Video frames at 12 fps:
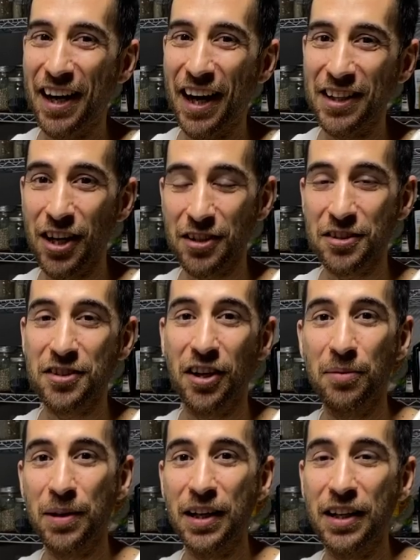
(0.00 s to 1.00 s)
I talked to
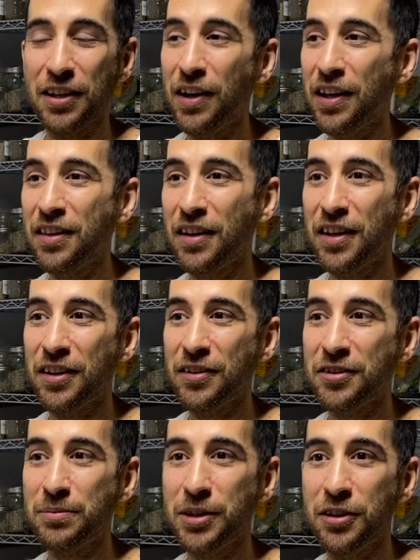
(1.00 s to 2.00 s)
Tom and you know I thought you know this
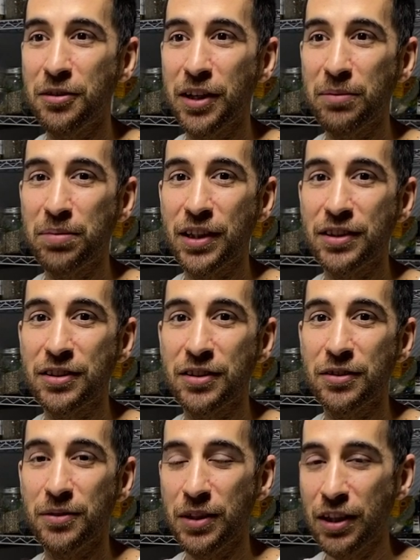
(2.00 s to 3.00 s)
would be a great place
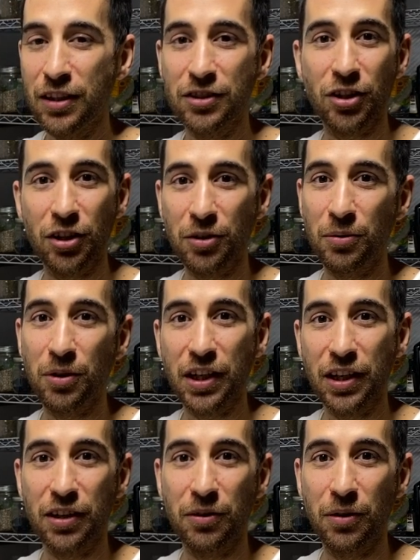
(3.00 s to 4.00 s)
to start
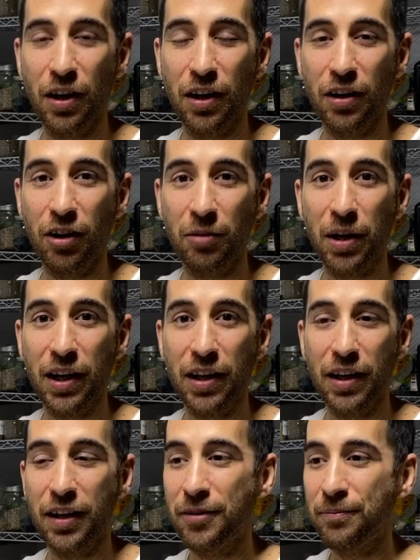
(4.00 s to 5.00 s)
working uh, on my
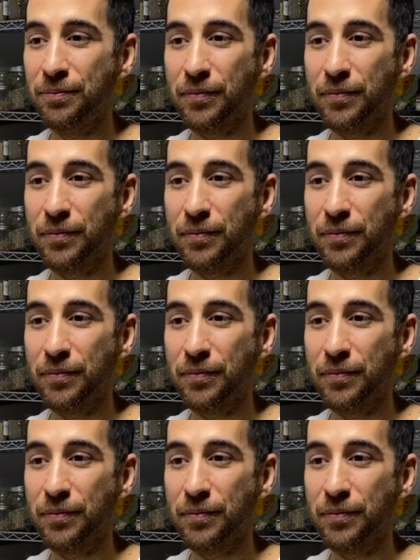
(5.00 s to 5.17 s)
um,